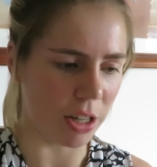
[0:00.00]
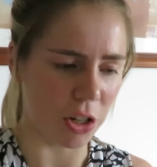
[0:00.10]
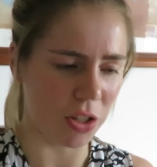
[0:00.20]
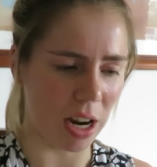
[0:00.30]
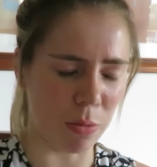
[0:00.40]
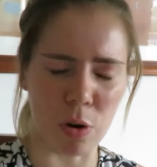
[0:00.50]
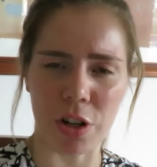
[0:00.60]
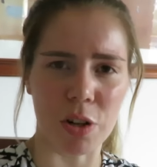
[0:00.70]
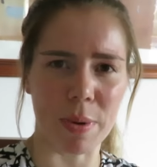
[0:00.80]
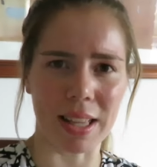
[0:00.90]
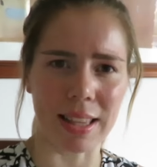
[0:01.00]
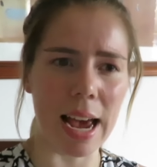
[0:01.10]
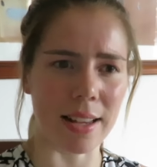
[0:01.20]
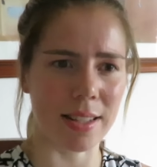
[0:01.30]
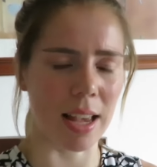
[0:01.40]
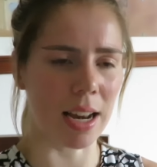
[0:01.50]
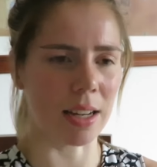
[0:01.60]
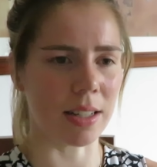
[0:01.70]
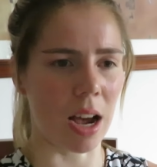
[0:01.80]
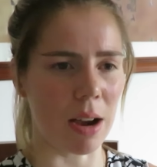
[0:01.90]
just I wanted to be less
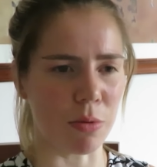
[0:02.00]
and I